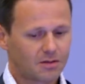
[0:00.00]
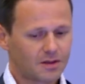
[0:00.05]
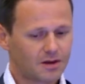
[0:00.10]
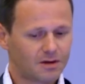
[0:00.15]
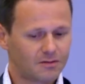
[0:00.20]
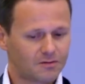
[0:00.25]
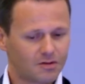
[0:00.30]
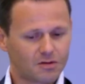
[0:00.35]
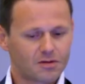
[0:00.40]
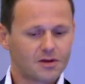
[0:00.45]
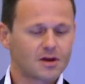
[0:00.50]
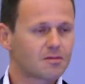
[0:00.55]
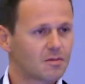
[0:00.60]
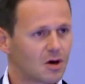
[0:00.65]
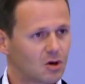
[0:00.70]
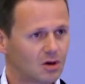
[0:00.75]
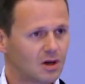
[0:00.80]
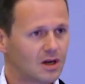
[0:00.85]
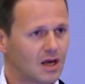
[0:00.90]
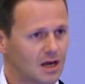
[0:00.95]
if you think
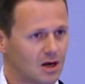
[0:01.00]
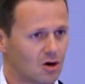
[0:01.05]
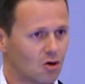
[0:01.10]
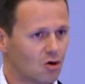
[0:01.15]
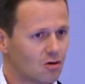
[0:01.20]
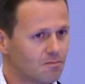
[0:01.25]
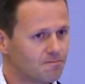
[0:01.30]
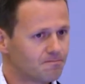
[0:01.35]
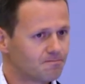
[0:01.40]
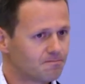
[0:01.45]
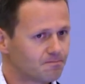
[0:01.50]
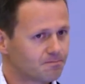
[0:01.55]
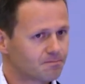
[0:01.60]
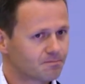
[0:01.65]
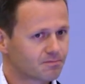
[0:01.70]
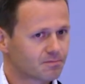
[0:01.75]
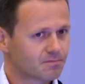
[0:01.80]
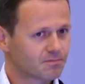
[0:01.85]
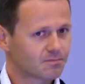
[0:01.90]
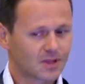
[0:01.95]
about Lego,
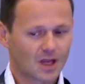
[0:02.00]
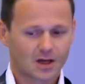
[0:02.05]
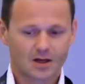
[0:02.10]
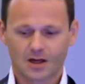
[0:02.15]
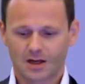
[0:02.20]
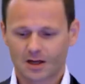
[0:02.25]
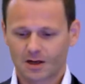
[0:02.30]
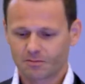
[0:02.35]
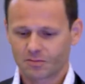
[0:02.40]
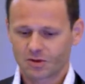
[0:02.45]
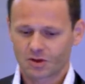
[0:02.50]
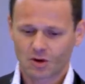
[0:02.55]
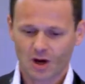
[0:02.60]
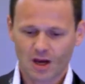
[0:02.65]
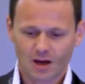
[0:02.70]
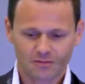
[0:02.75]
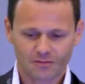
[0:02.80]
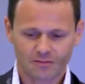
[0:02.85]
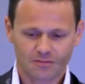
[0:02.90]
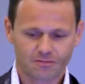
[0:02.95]
you
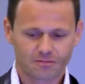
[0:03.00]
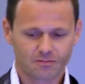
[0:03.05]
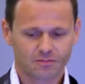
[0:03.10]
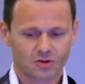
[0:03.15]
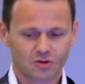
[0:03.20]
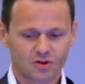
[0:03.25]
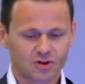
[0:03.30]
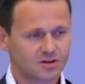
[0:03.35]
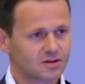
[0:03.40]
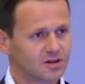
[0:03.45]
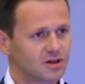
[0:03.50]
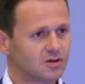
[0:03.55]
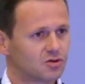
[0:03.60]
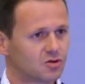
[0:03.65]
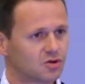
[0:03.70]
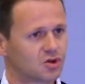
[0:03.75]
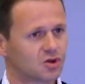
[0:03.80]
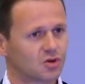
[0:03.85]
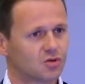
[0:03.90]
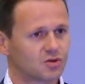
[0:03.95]
just need to
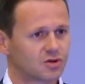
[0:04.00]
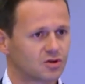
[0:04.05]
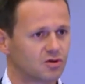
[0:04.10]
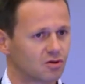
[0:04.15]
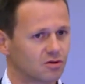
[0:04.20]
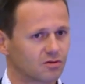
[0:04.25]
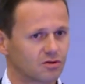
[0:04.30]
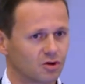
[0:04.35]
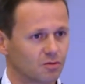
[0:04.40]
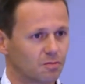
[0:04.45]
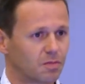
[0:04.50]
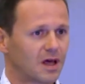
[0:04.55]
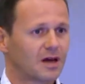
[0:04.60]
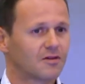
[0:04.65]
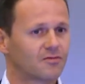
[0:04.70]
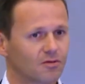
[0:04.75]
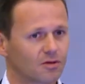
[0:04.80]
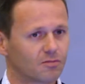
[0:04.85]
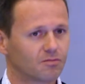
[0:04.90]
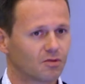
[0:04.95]
choose your
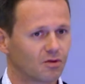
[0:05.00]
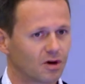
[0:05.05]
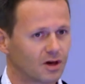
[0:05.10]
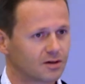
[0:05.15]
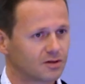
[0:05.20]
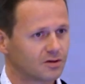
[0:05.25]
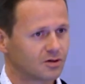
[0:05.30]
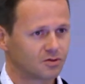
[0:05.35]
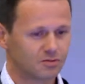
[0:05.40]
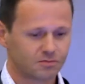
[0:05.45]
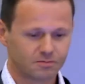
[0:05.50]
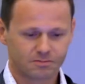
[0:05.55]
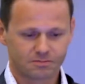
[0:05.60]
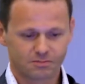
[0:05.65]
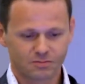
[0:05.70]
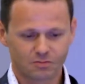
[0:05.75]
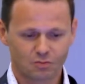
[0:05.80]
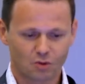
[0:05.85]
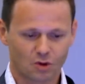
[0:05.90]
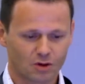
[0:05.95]
platform, right? Do you
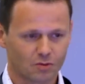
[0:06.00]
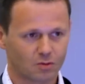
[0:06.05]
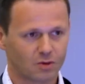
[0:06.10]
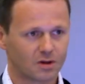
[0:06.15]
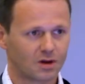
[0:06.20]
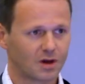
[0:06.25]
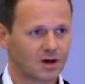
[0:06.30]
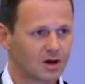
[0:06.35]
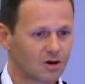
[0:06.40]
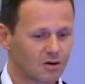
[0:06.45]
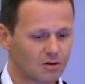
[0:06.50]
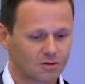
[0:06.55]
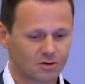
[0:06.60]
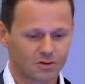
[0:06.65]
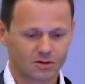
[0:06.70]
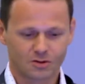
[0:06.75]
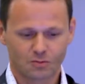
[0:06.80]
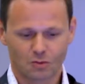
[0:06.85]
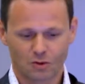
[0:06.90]
work with Lego or do you